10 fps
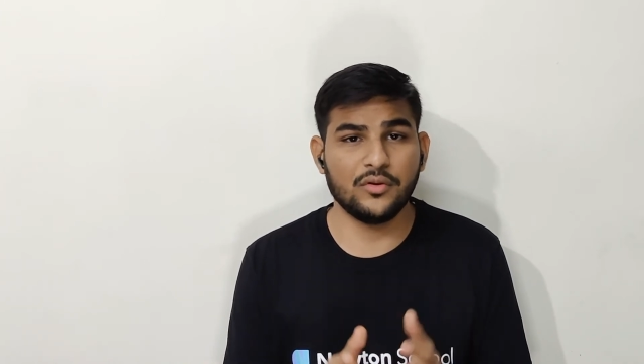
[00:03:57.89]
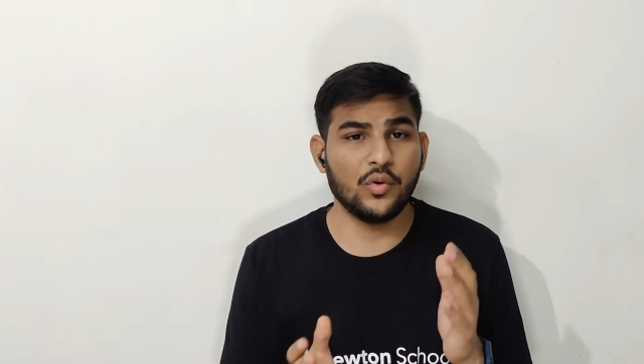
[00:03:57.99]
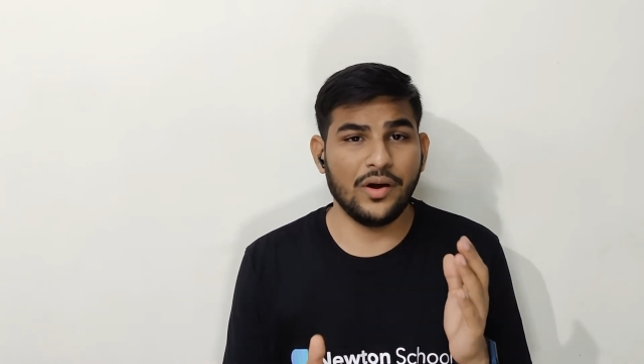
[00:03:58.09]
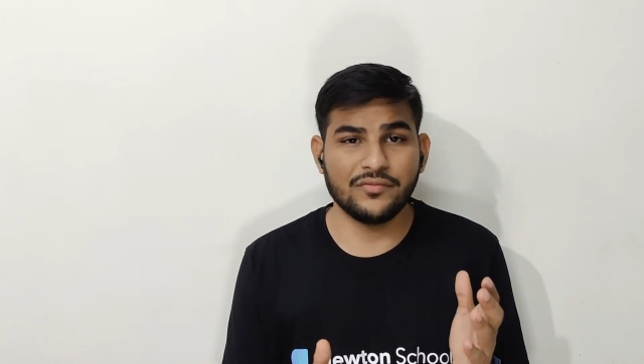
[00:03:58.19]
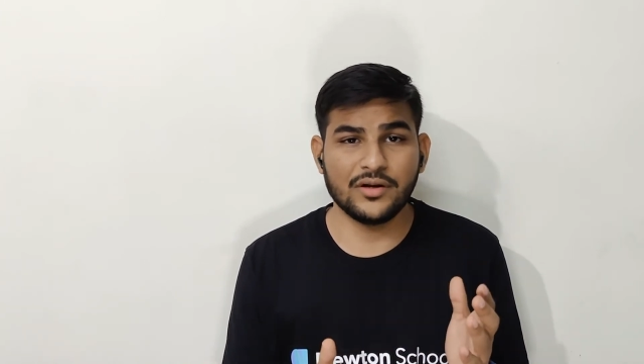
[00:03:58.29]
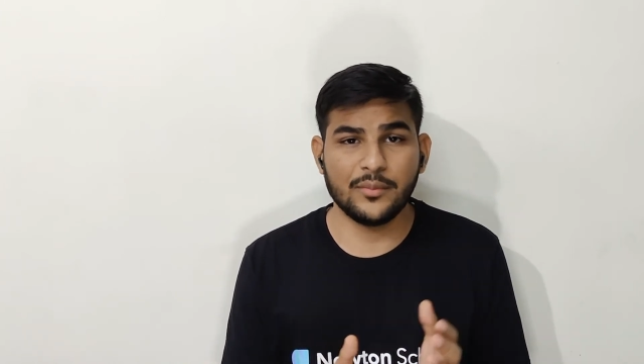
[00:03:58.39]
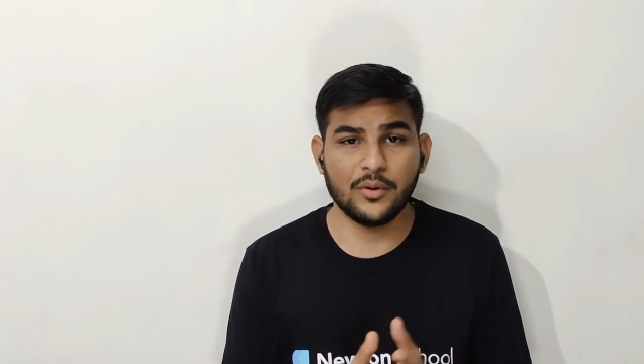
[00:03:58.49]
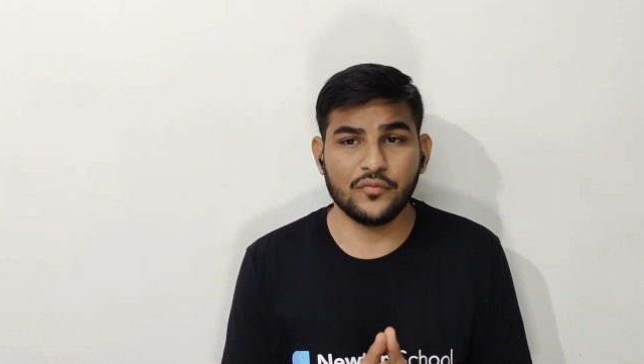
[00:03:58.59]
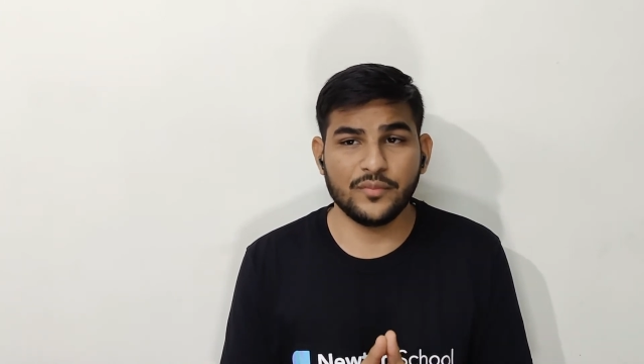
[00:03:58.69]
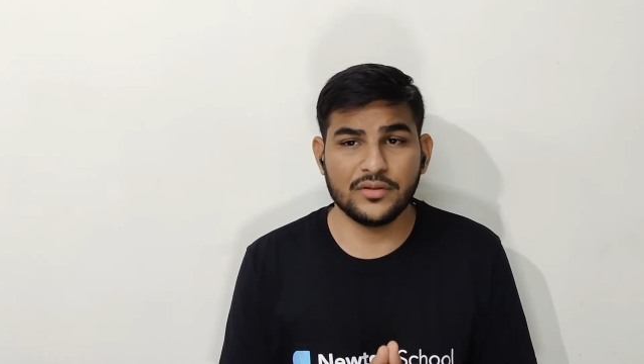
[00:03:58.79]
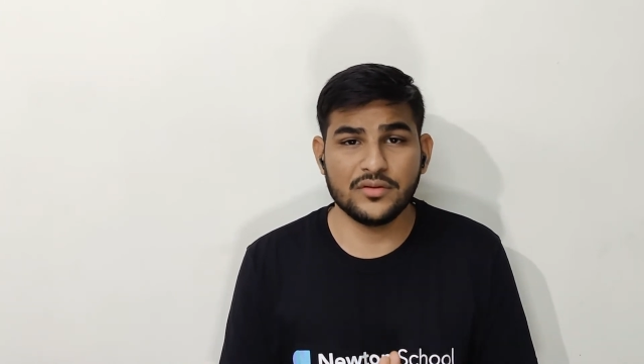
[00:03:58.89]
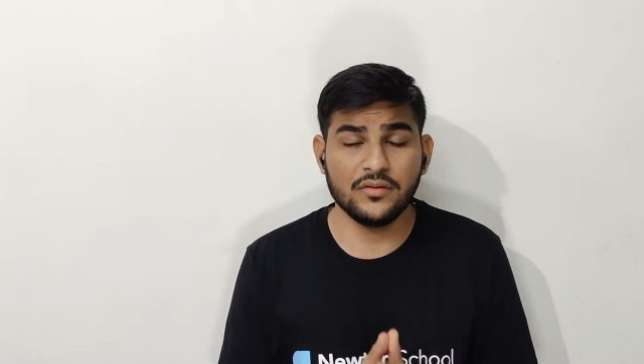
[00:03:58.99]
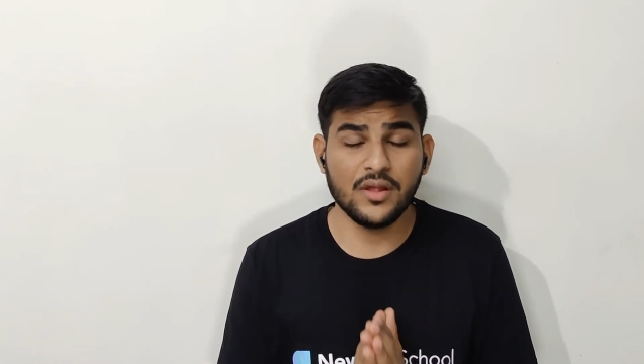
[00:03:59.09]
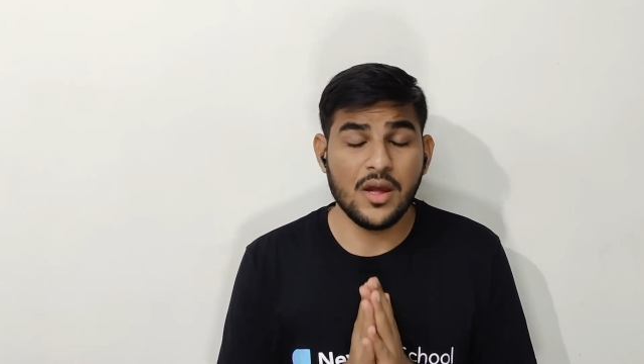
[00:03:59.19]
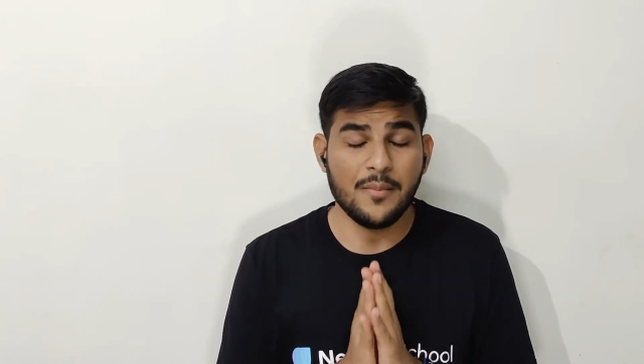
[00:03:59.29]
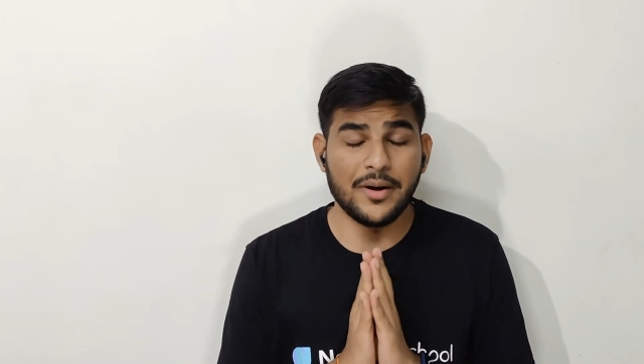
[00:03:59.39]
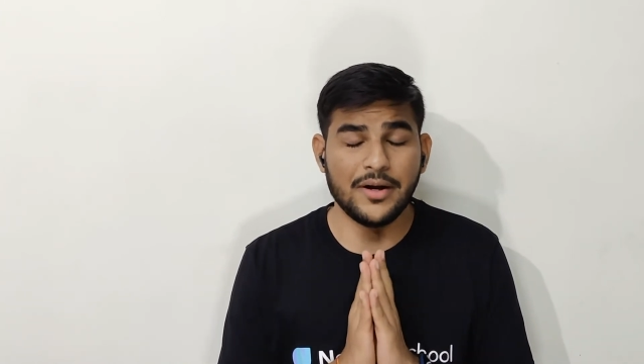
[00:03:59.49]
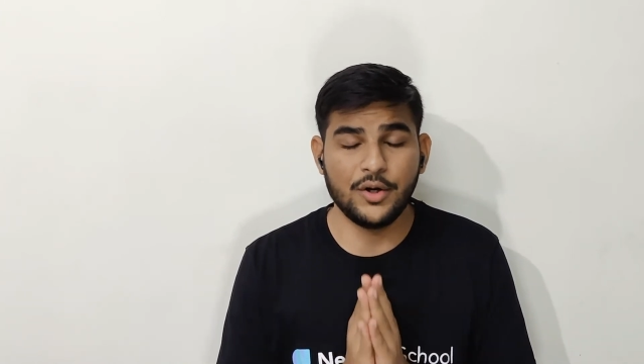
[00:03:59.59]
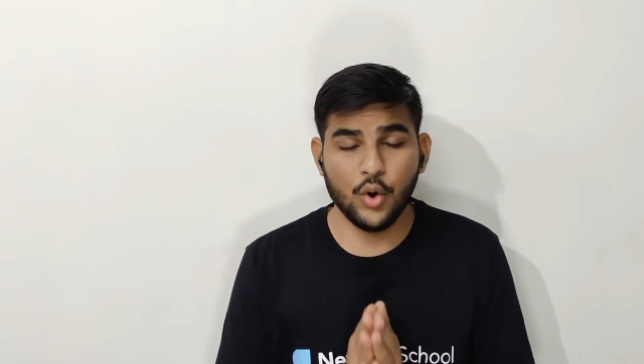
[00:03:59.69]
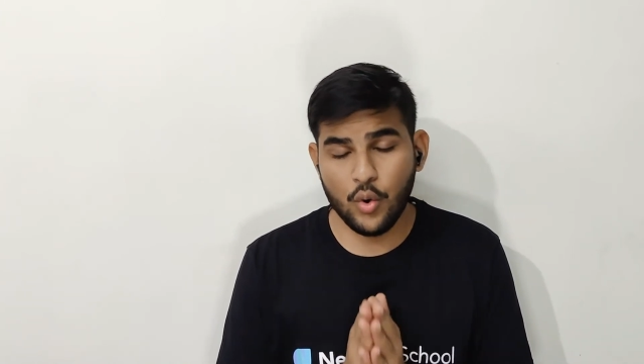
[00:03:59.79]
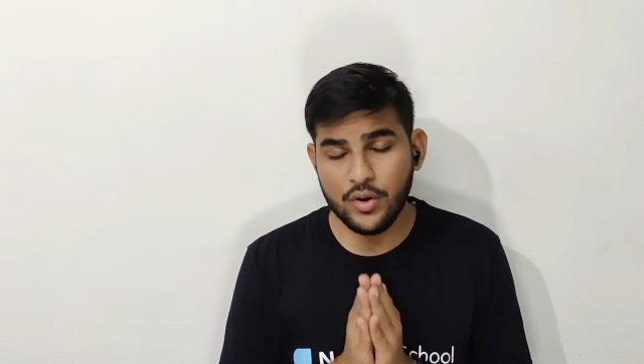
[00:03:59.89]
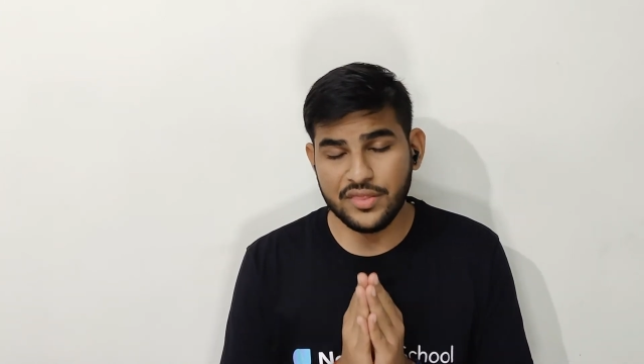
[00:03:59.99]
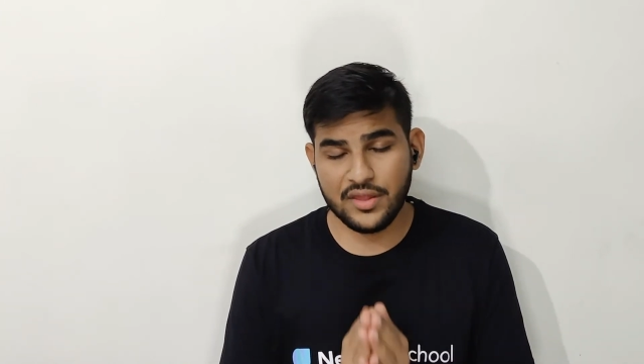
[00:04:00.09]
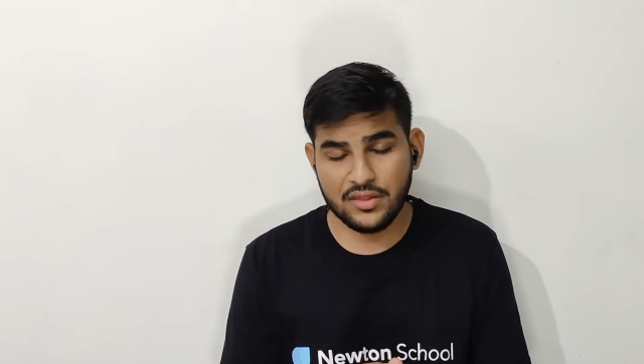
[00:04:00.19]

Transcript: you have that amount of messages, but don't say